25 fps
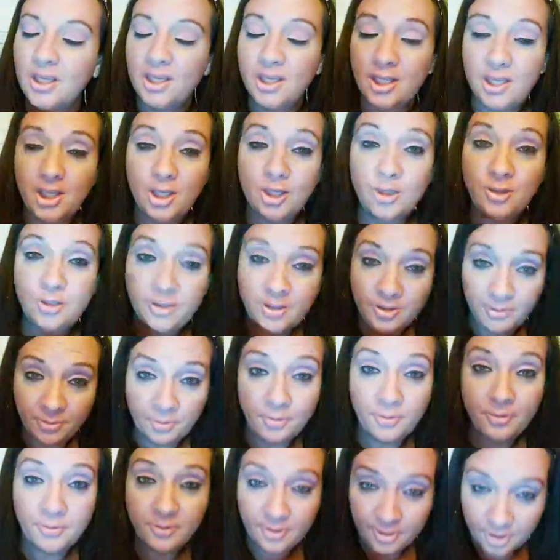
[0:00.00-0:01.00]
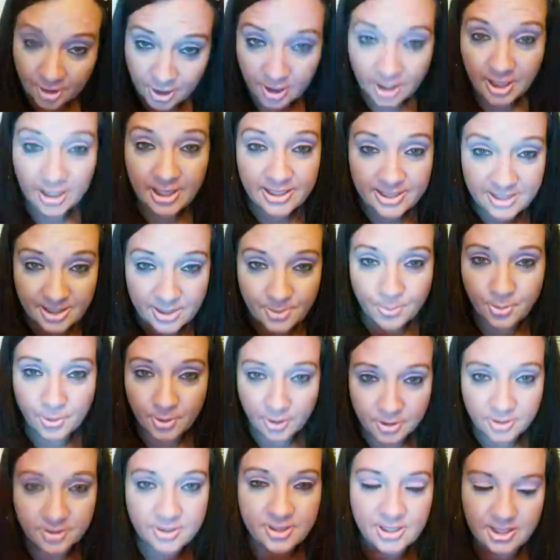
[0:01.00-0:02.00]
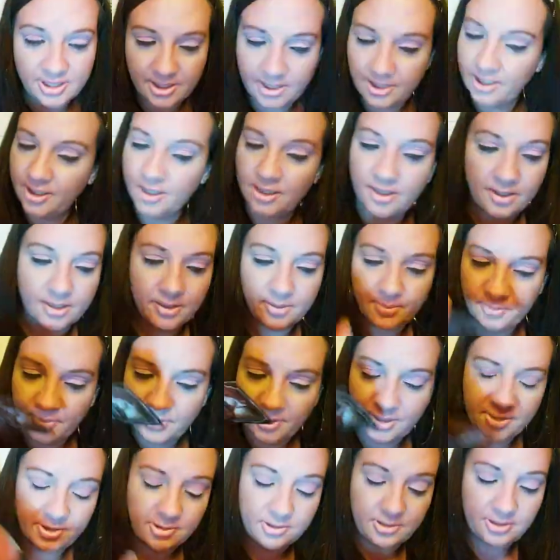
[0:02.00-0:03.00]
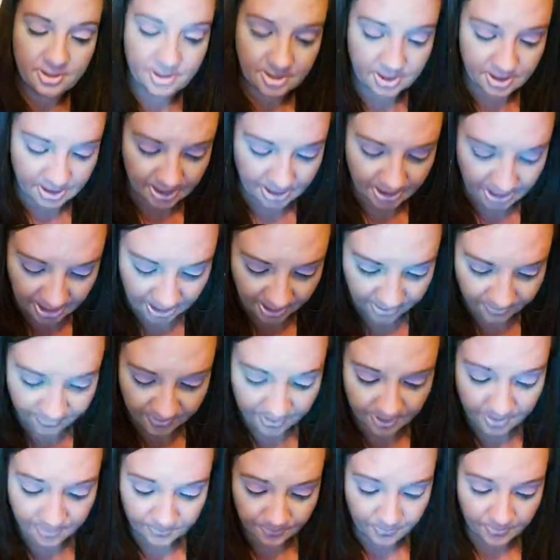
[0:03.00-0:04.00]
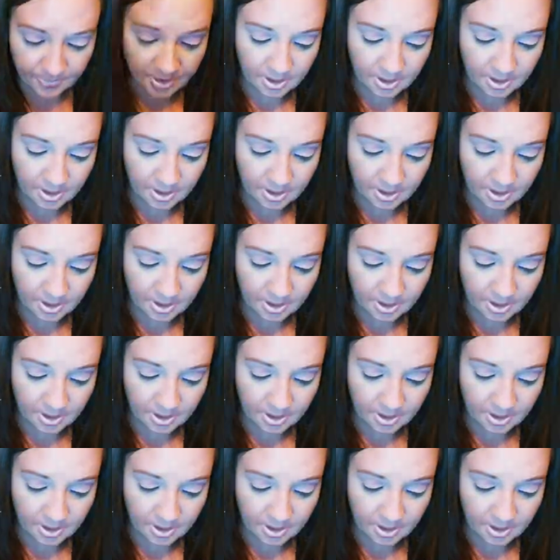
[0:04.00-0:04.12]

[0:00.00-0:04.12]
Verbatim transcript: You're dealing with a crazy person here. I mean, it's a given.